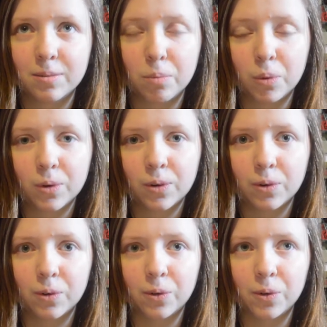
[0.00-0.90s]
book
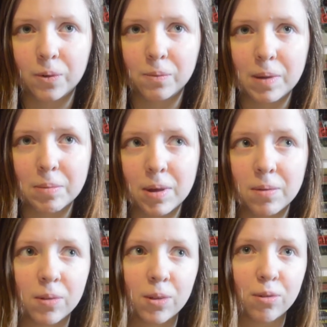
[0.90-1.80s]
or maybe
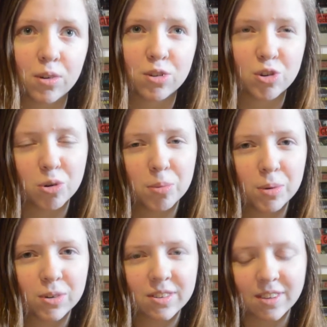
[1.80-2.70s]
even the first two
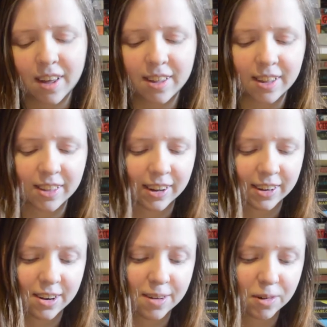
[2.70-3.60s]
books and then, like,
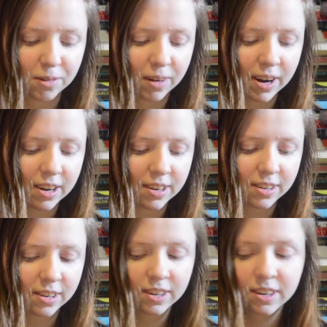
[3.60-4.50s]
never read
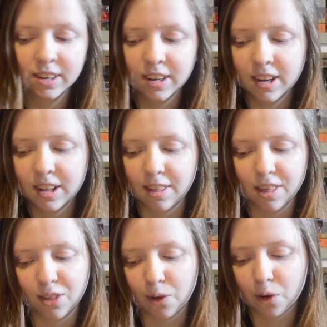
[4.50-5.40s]
the
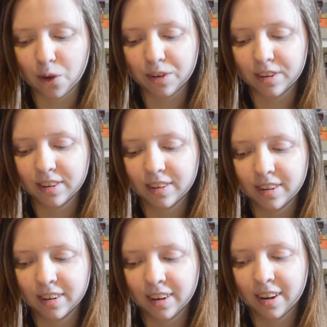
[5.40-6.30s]
third.
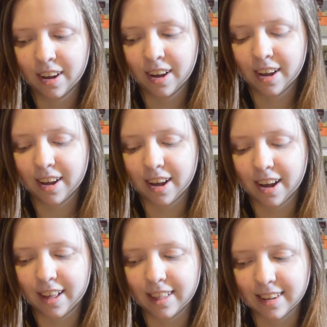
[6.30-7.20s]

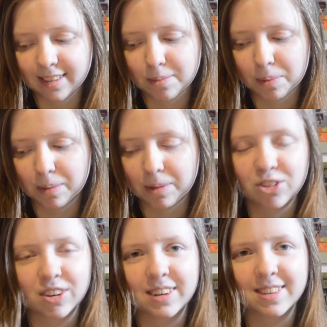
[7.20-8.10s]
That's pretty
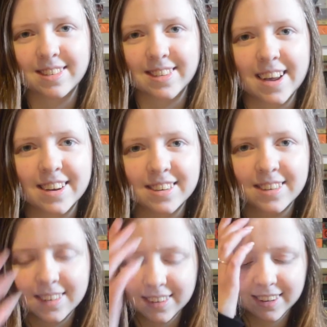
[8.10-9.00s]
much like a
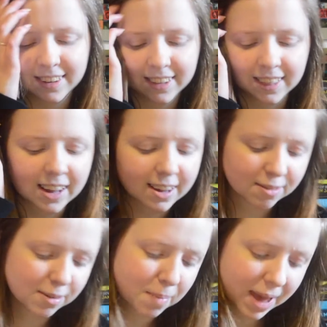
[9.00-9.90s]
standard thing
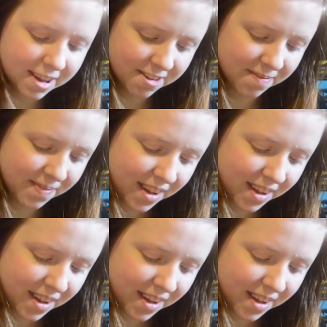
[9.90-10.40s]
for me.